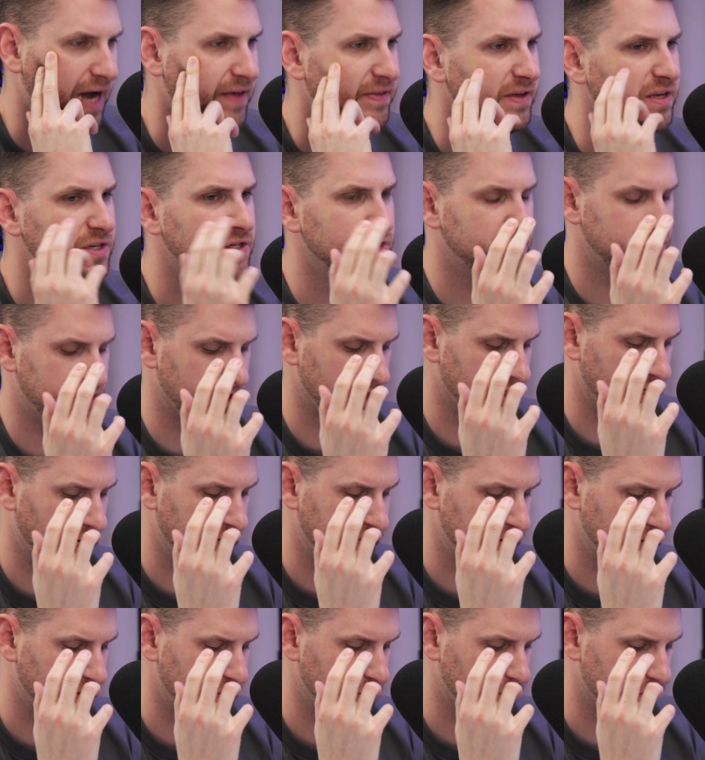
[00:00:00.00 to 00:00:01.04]
I think because
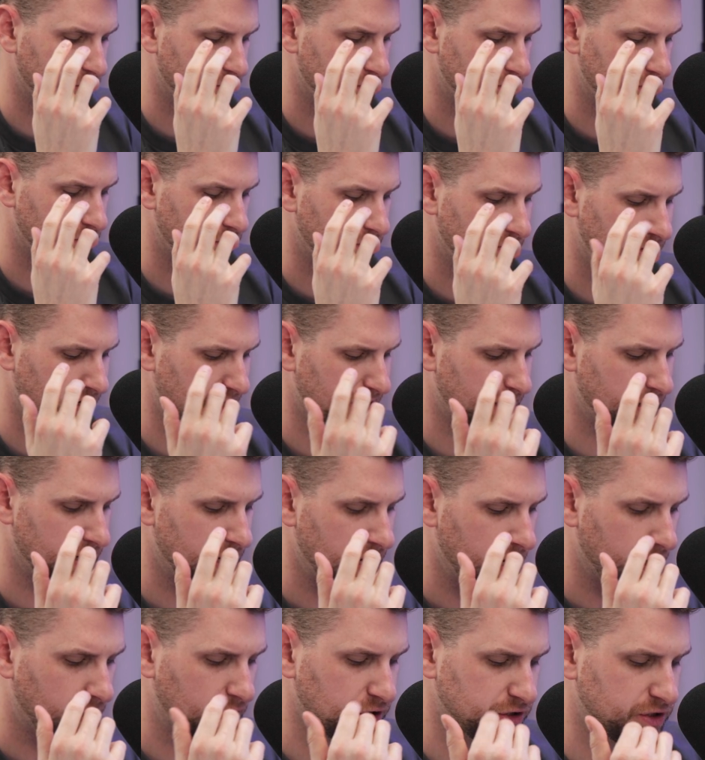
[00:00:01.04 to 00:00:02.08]

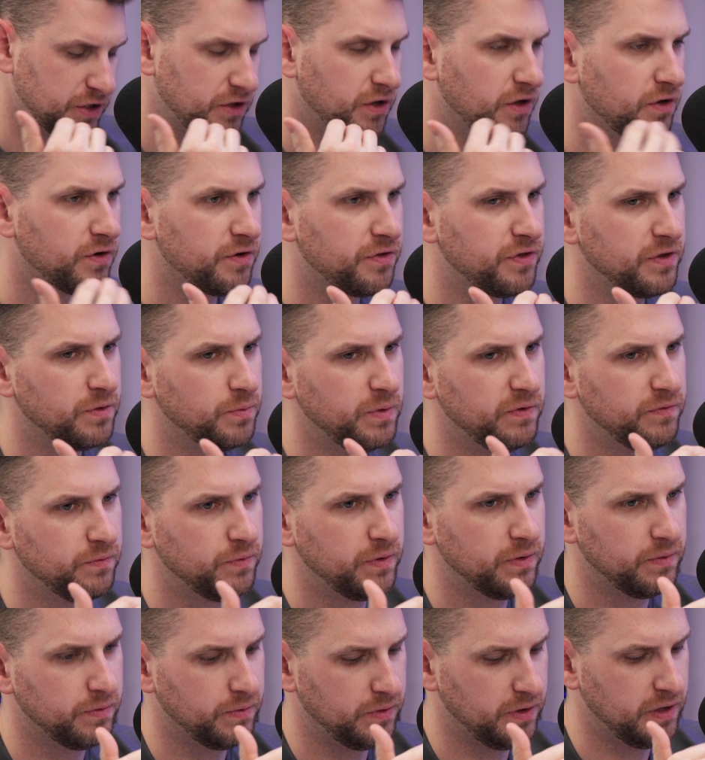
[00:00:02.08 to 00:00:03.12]
the other thing that we
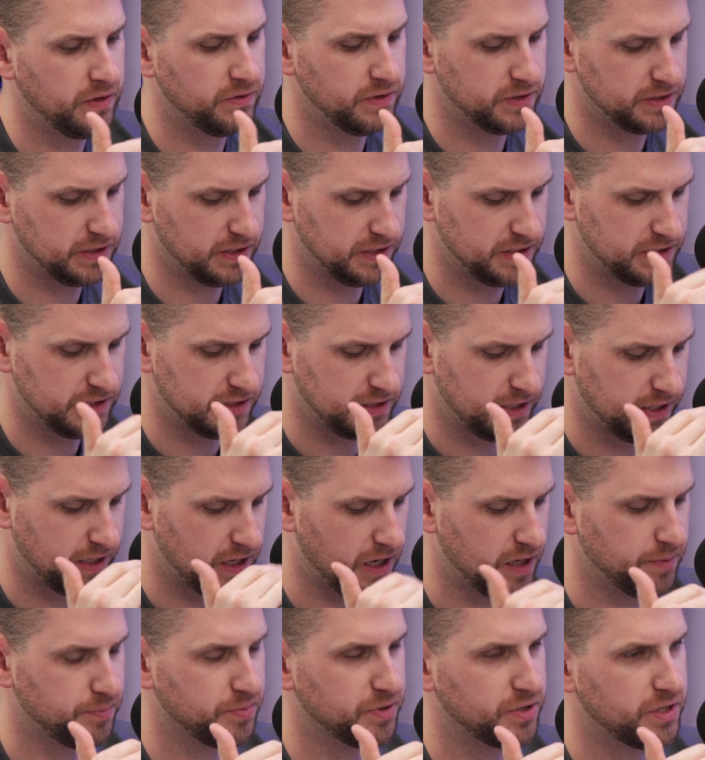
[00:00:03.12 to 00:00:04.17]
in this list is like
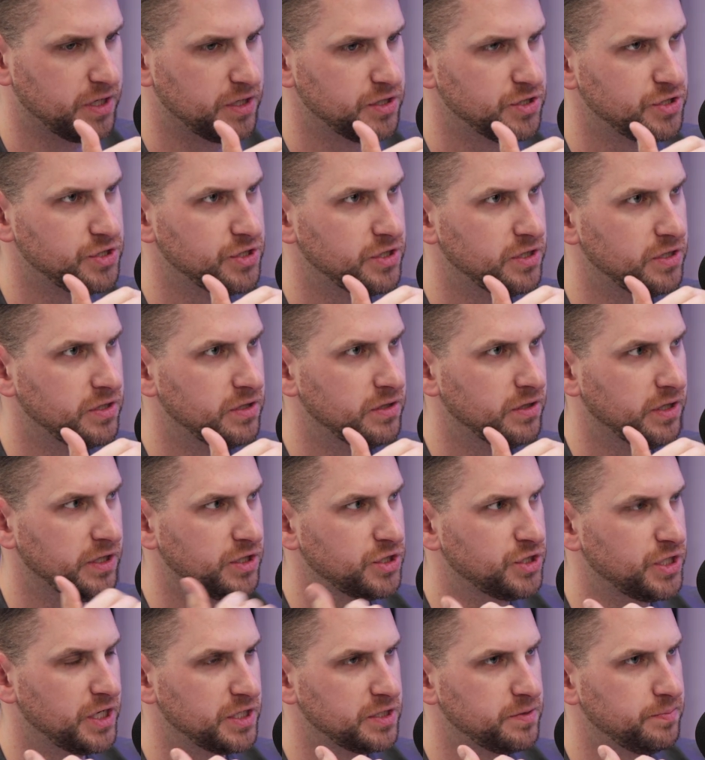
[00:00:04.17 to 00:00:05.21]
hypertension,
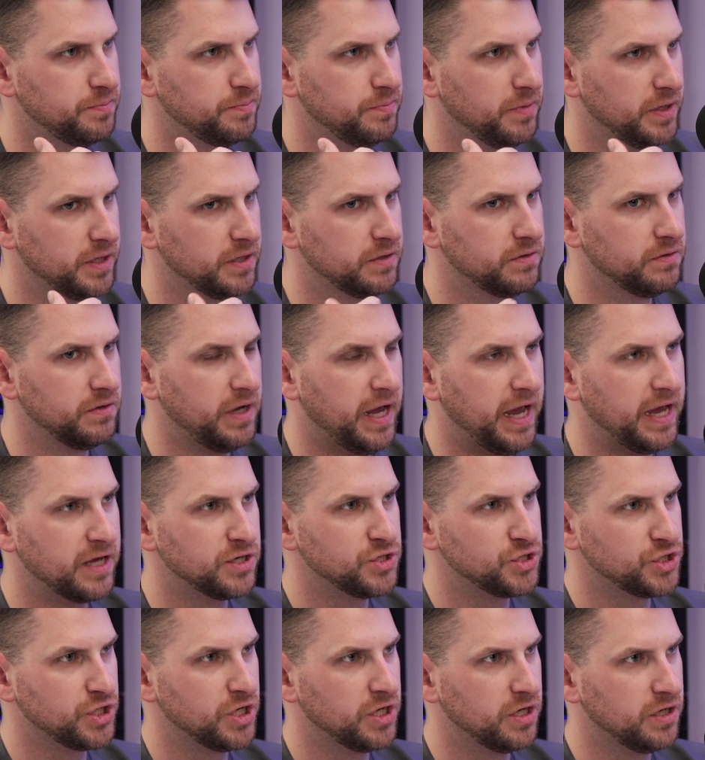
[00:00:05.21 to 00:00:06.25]
like chest, like
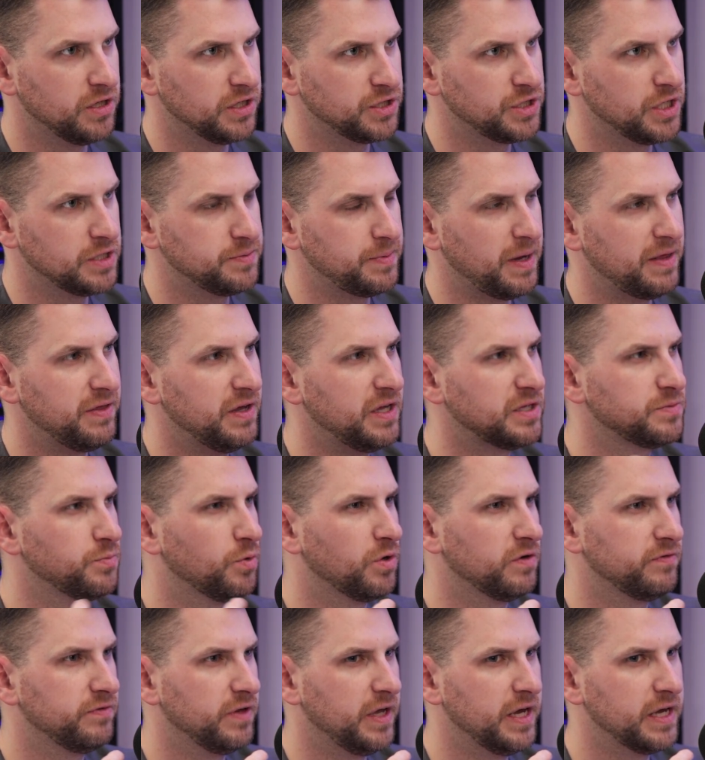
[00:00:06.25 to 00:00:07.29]
angina, like chest. I think it's
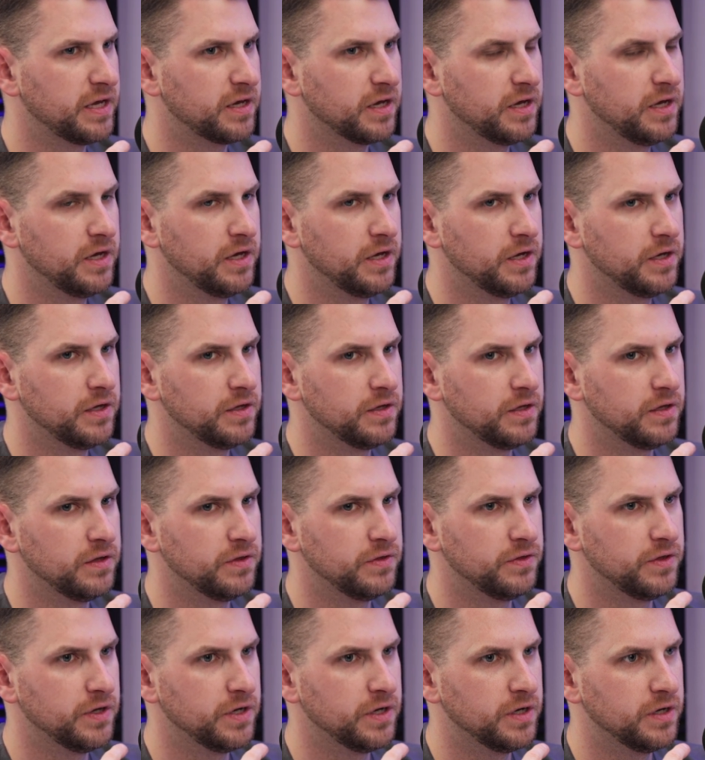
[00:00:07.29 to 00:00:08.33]
more of like
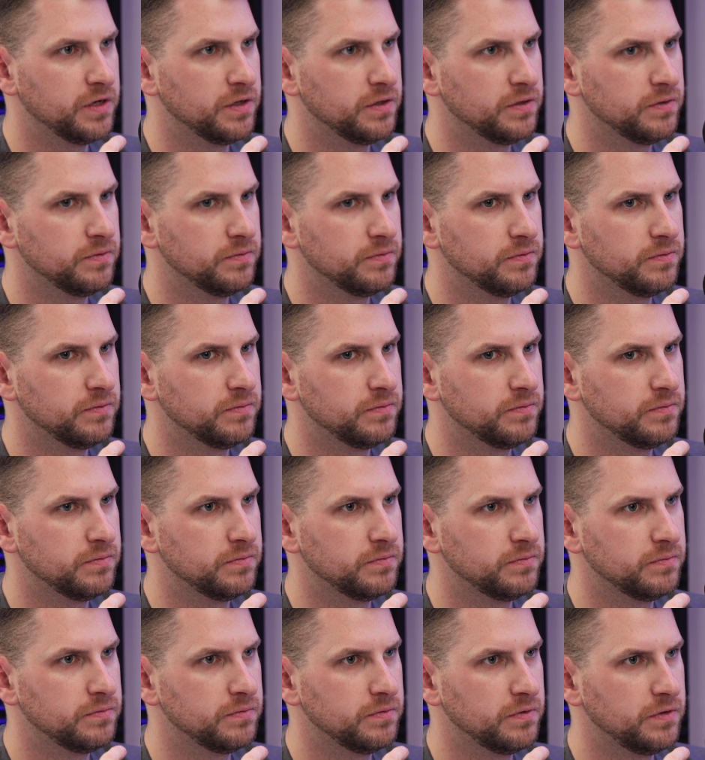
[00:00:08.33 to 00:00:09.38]
the,
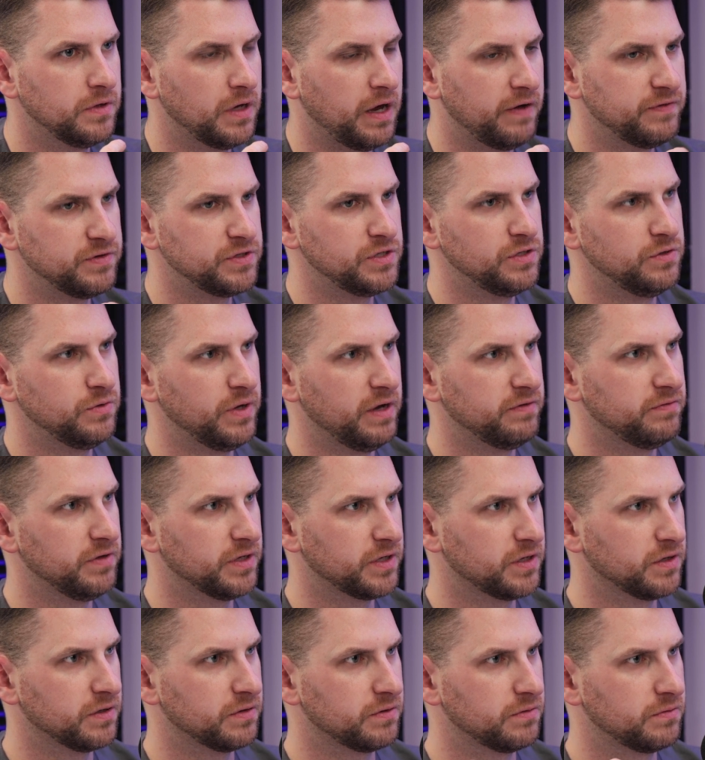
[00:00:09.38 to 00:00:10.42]
obviously you have
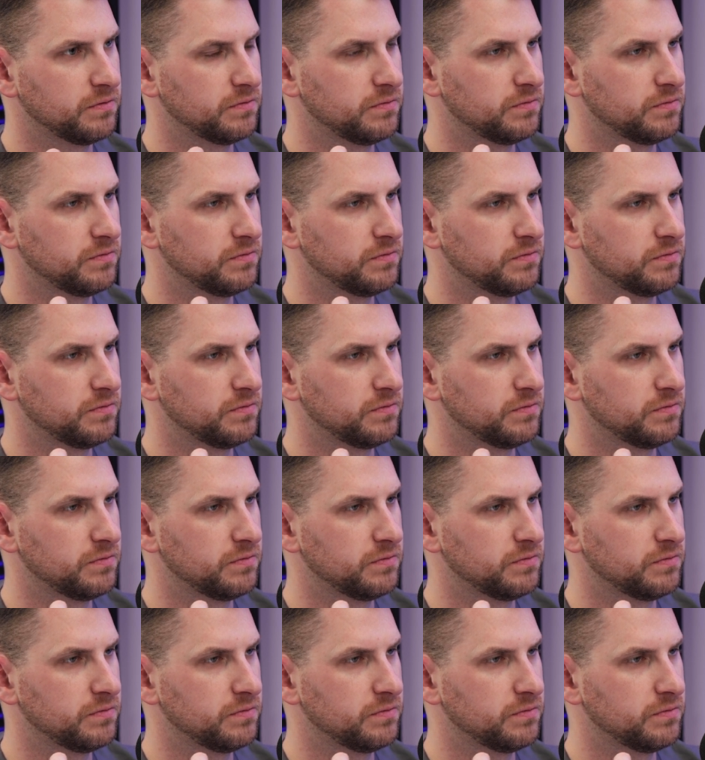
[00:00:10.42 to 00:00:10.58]
like a